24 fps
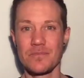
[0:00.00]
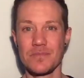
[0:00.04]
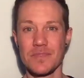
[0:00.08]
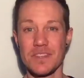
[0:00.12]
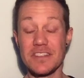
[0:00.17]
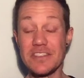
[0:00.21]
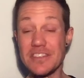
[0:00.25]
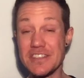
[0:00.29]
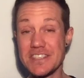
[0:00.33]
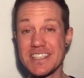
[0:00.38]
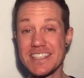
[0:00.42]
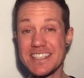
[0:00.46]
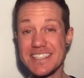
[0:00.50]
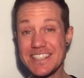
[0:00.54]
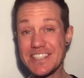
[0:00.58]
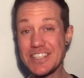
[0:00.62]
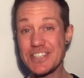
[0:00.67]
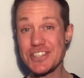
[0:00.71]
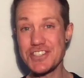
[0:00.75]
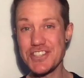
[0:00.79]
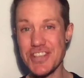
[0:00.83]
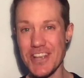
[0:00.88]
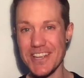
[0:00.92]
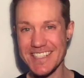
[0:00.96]
This is
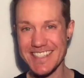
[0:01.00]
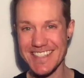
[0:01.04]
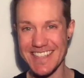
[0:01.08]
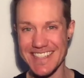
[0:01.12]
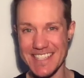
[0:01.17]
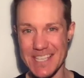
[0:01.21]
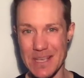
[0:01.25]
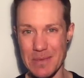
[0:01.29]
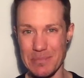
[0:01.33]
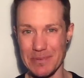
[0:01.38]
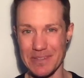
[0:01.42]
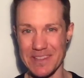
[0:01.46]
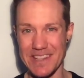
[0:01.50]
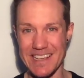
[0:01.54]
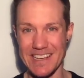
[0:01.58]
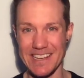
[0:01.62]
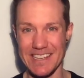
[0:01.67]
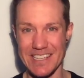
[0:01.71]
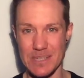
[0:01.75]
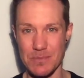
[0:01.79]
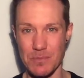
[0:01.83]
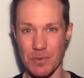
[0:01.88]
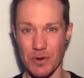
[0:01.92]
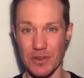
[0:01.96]
just the tip of the
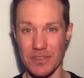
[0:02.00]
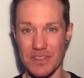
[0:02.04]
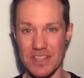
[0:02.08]
iceberg.